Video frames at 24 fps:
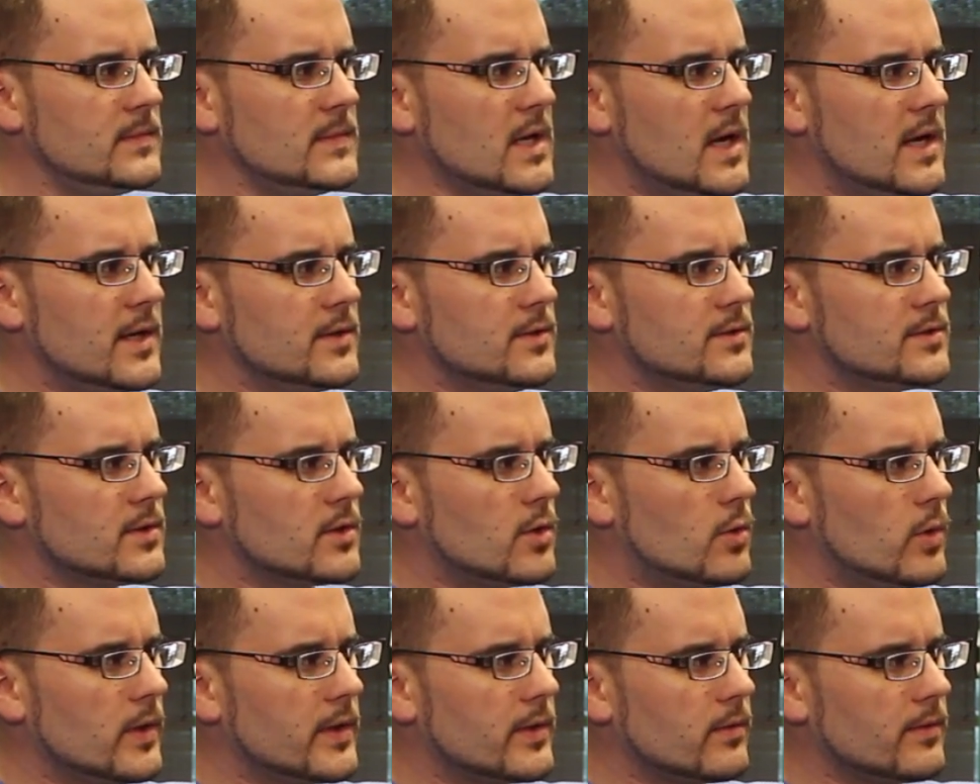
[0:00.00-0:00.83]
use a
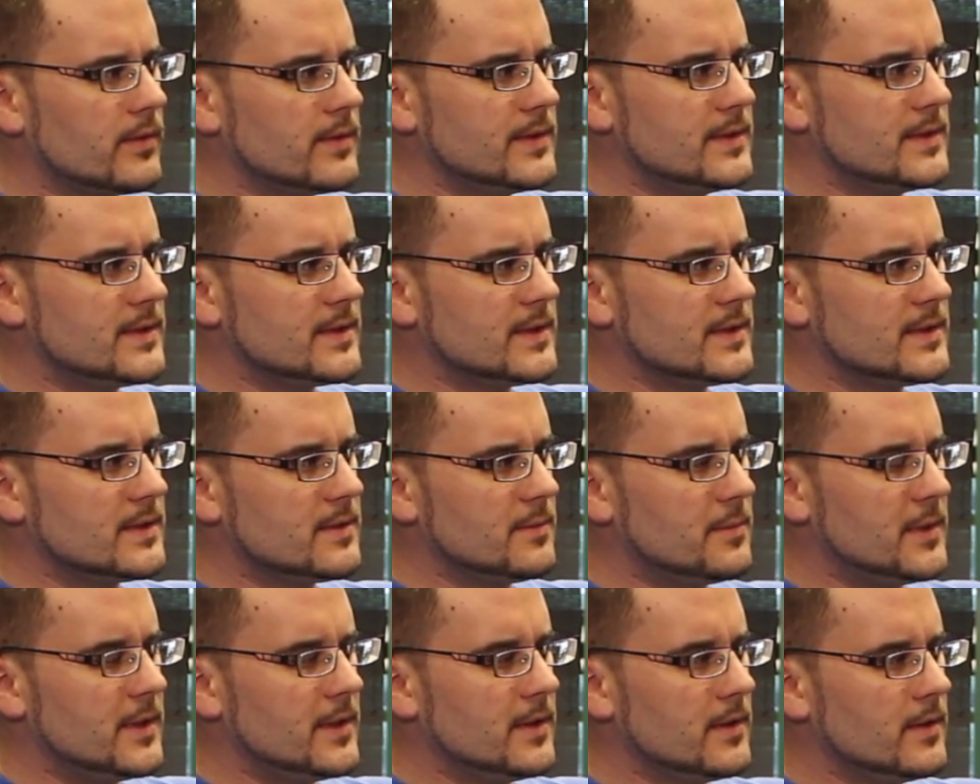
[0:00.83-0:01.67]
quick release
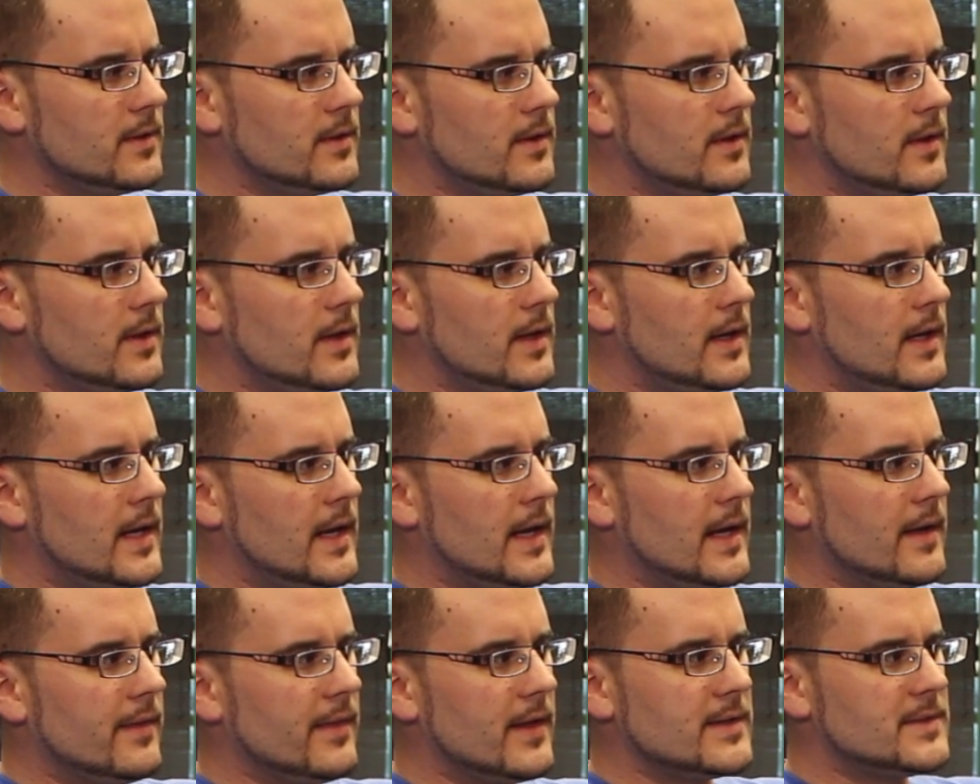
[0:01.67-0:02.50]
system here,
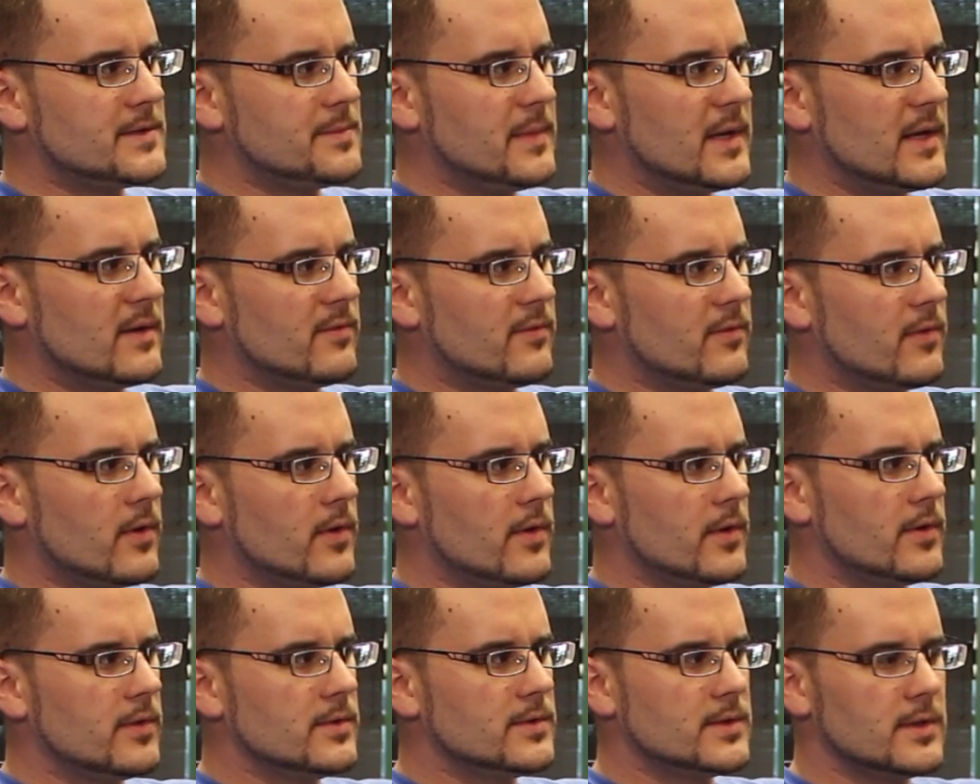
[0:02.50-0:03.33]
and that's
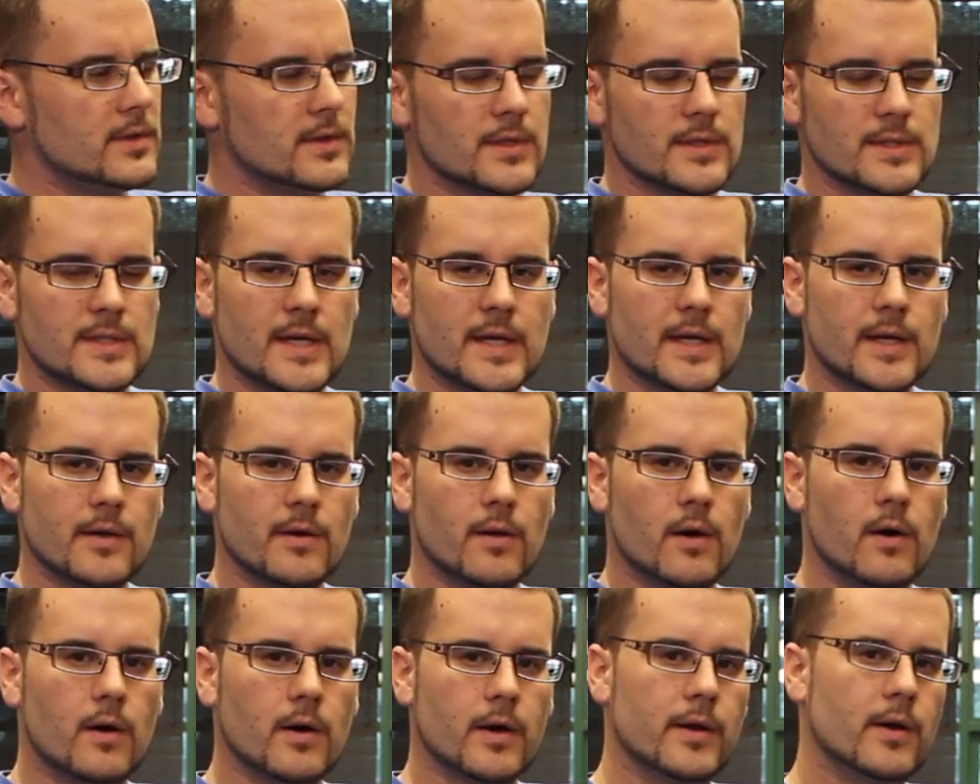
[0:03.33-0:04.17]
Manfrotto, so you can take it
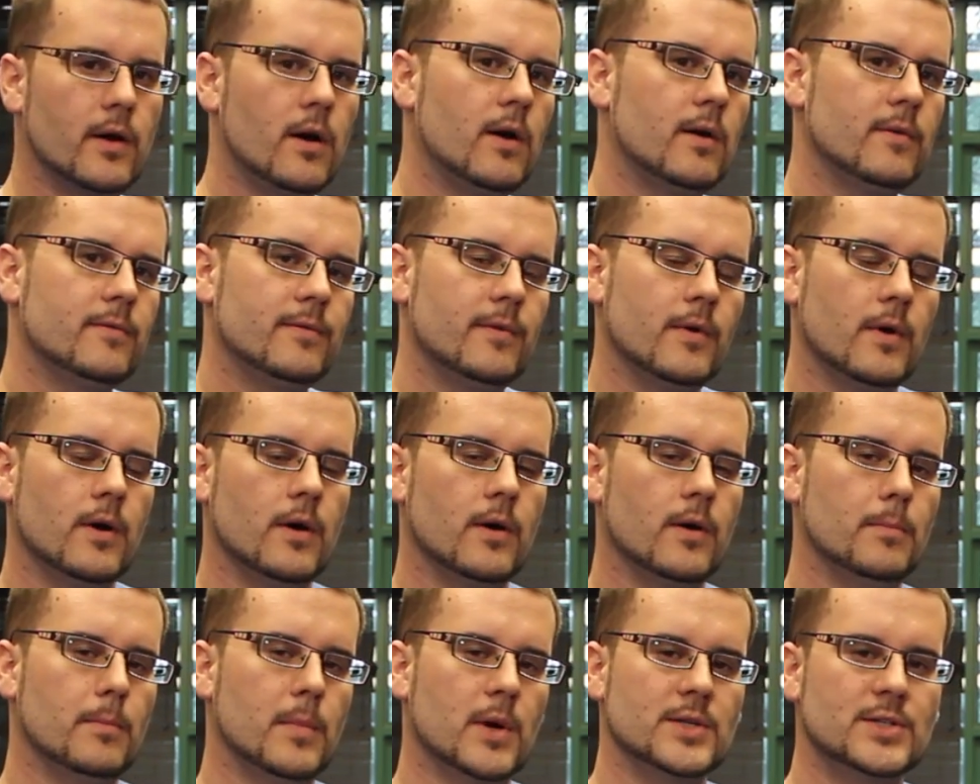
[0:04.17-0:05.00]
on and off
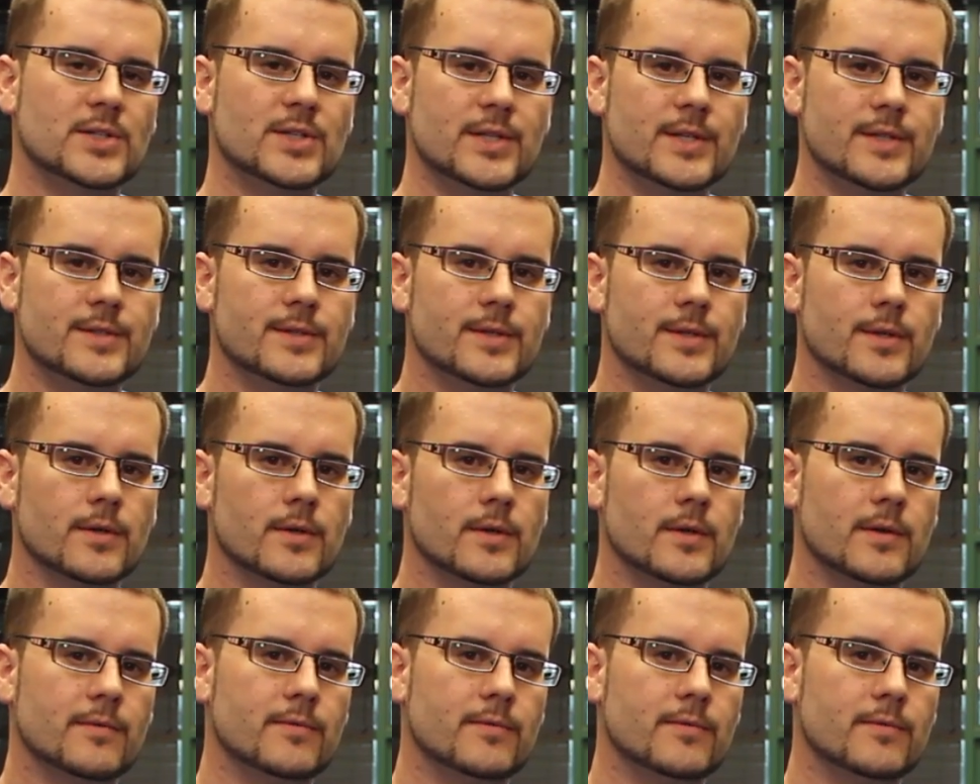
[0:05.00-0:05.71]
much easier.